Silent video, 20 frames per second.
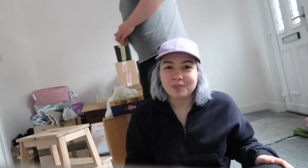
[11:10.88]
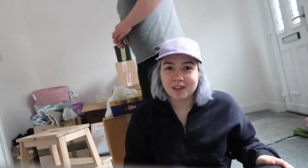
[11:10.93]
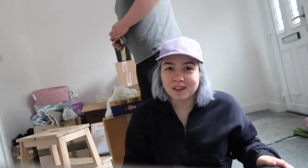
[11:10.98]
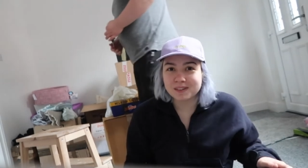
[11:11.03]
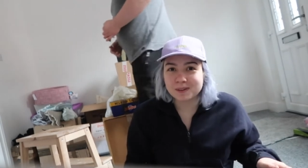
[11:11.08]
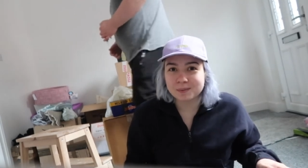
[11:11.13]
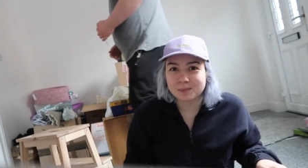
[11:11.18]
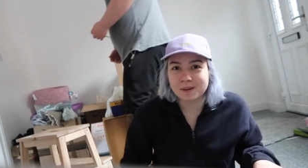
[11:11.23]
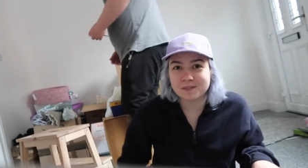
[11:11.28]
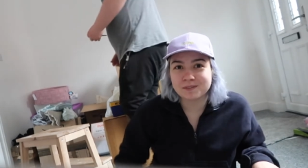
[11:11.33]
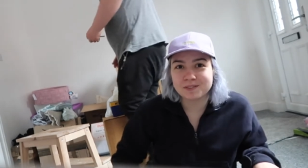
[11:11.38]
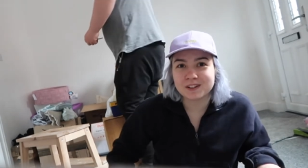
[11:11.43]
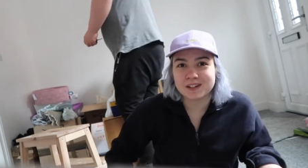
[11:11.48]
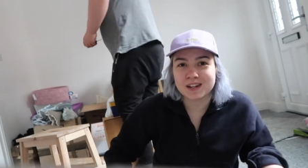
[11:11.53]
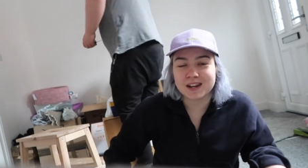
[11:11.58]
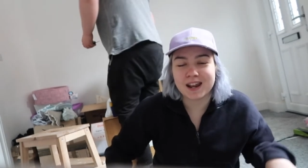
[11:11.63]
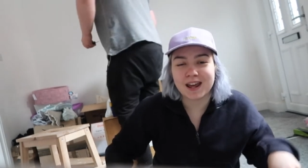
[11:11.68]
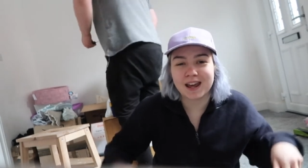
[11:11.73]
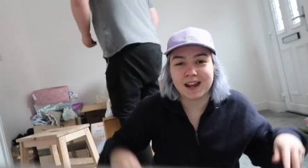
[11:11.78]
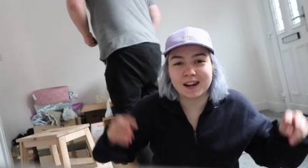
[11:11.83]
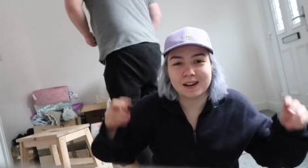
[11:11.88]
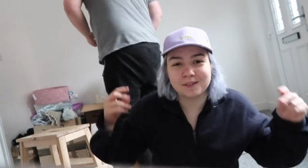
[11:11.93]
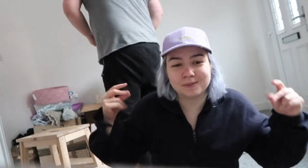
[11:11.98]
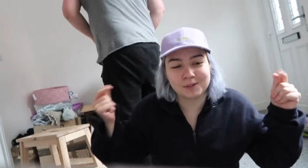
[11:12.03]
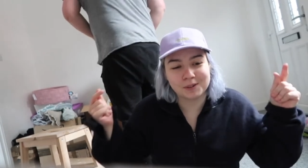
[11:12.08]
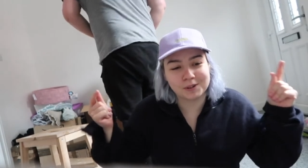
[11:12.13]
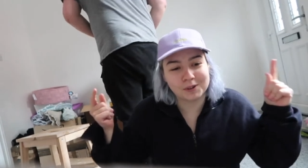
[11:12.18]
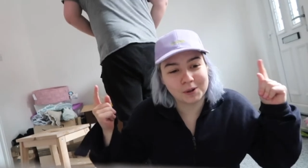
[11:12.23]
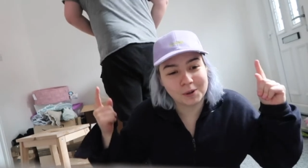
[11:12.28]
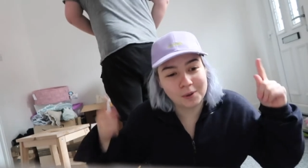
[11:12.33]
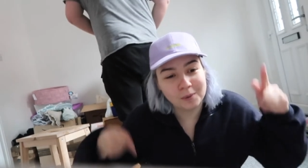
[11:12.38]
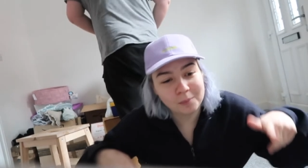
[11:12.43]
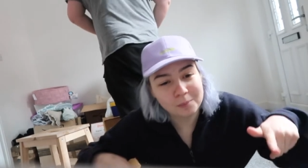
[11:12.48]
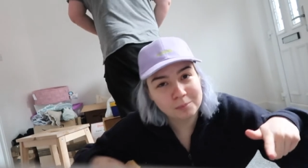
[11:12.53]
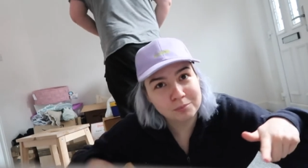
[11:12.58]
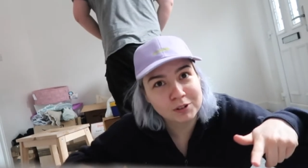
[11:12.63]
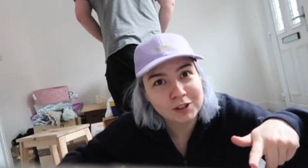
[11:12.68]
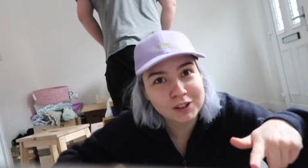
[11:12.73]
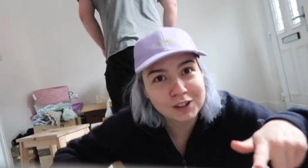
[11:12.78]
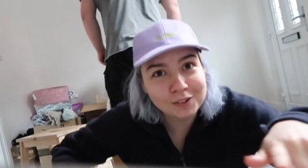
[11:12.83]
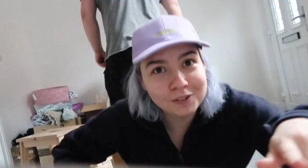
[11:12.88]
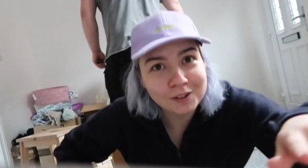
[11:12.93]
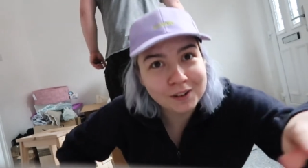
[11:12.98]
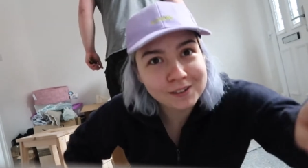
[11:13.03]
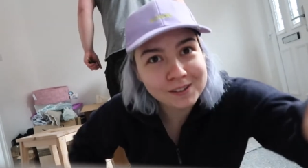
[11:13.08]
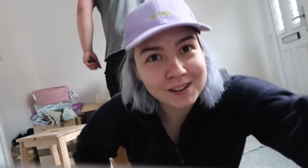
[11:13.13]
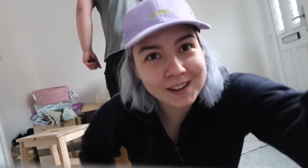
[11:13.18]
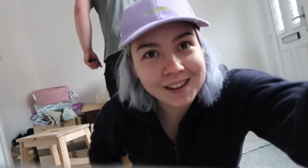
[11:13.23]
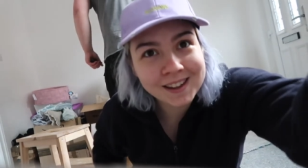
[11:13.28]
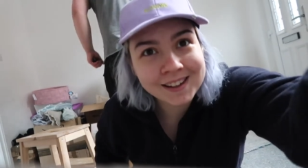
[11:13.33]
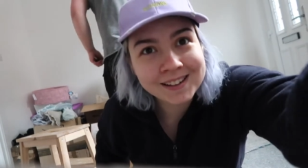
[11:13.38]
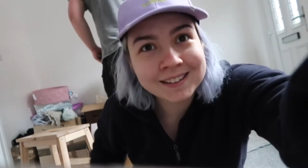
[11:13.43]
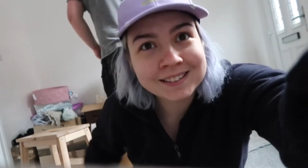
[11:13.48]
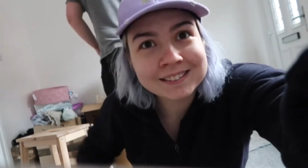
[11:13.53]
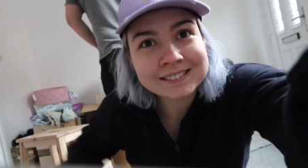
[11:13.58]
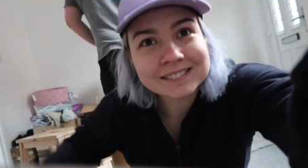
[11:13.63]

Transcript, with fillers: that's the plan for today and we'll bring you along again